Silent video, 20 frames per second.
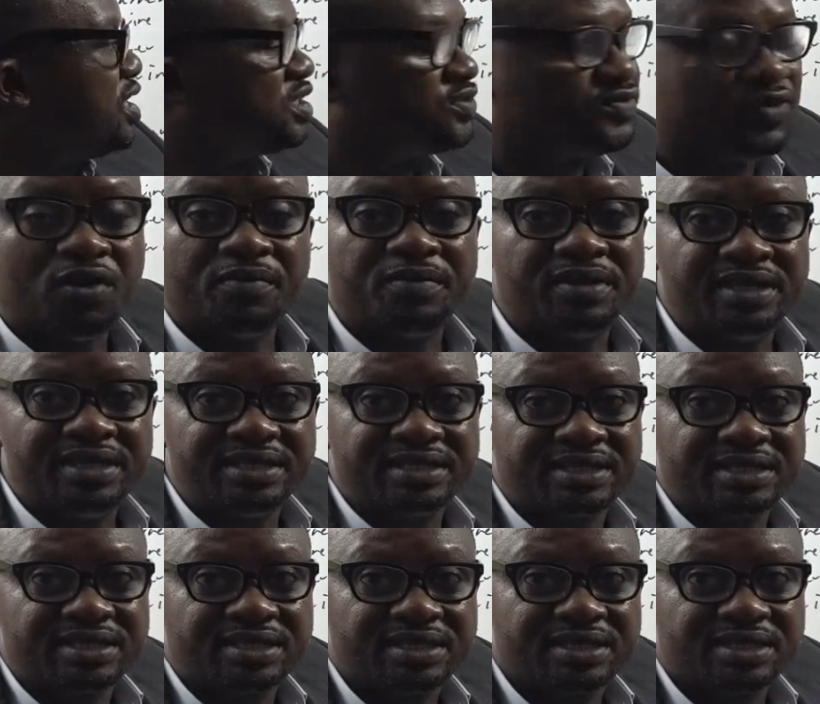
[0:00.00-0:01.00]
is 4
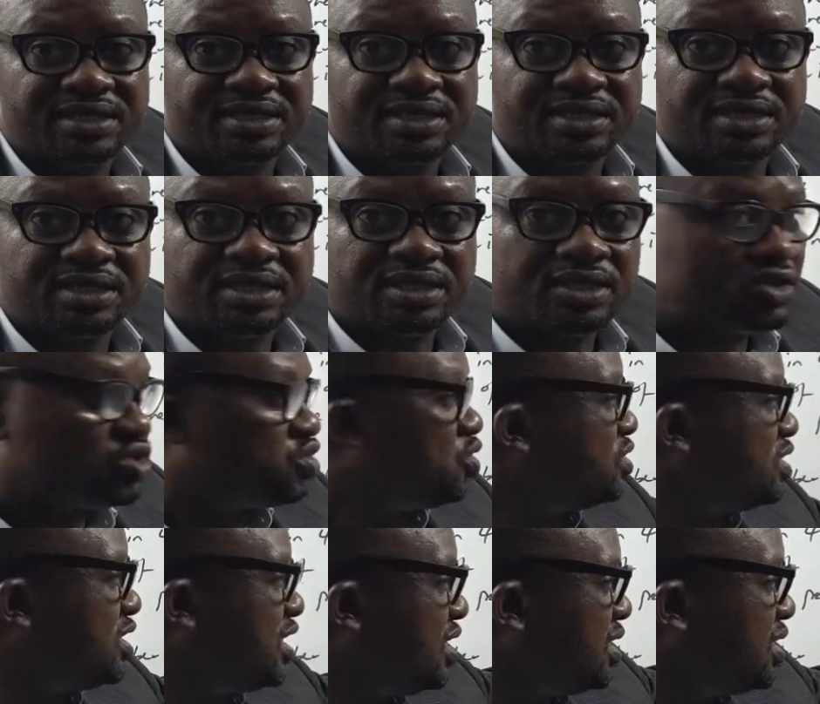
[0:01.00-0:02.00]
minutes.
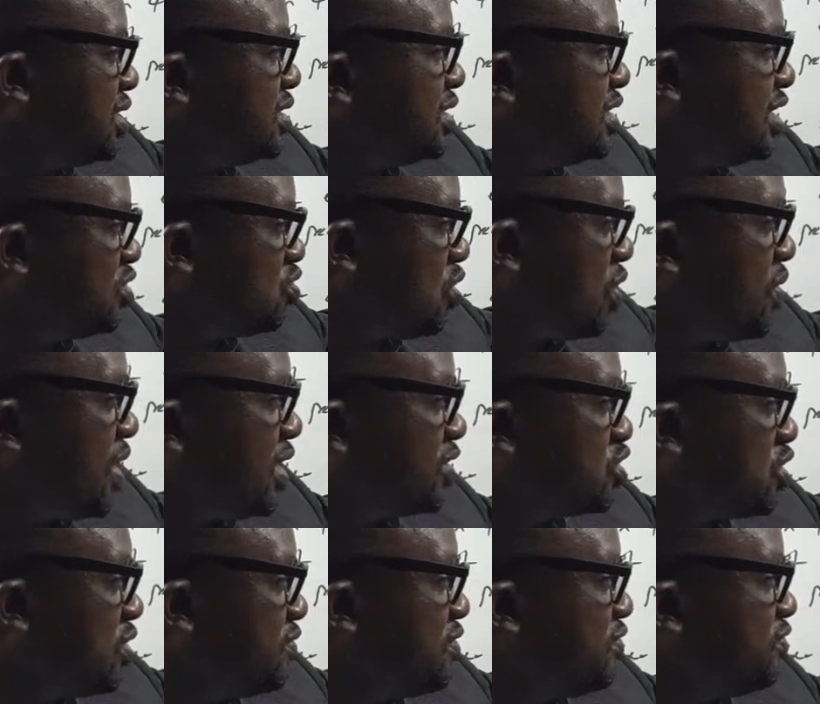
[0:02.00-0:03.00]
So this is what we are
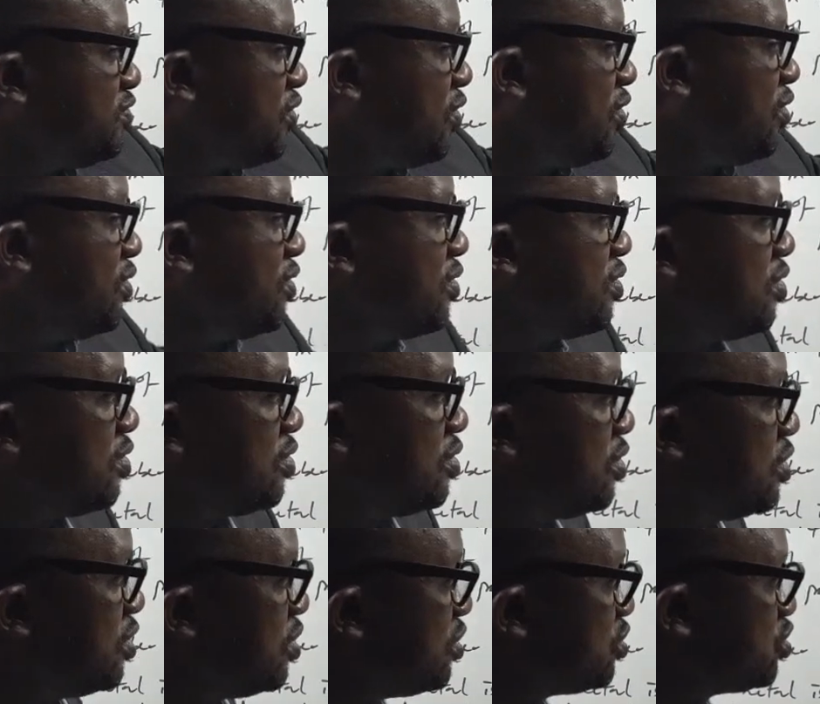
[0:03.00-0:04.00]
solving for.
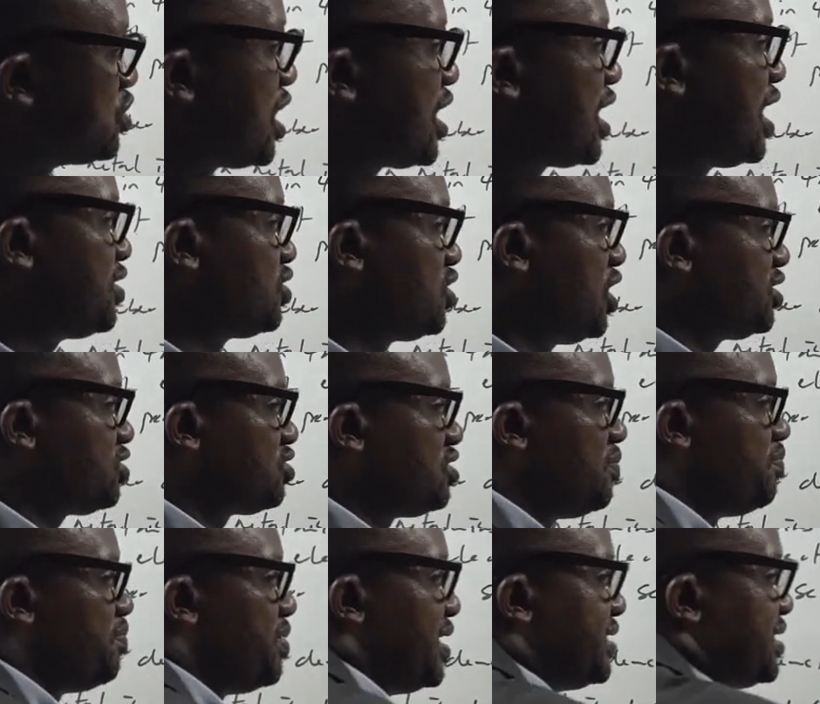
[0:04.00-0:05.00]
So I can just
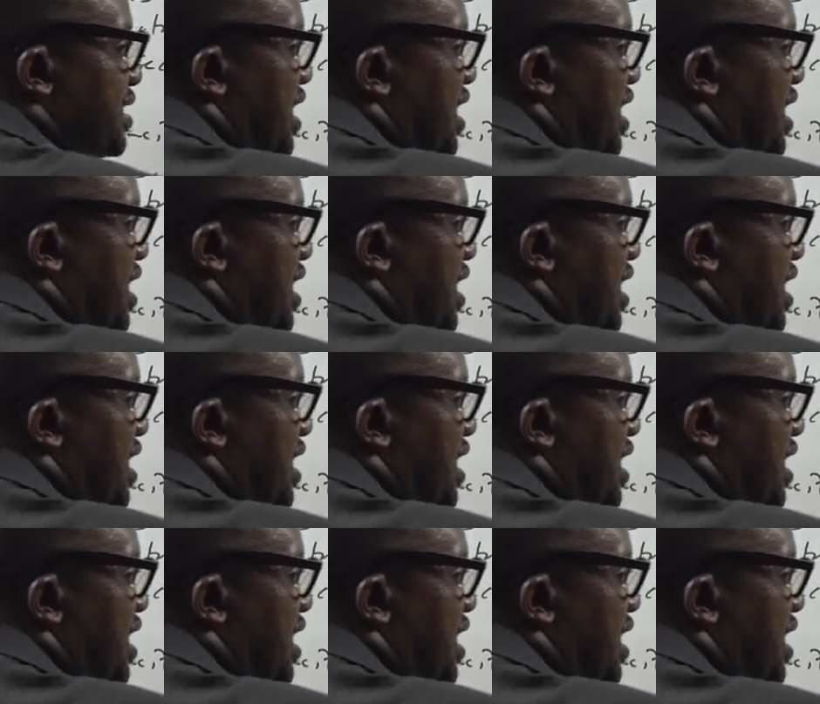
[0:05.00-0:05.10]
replace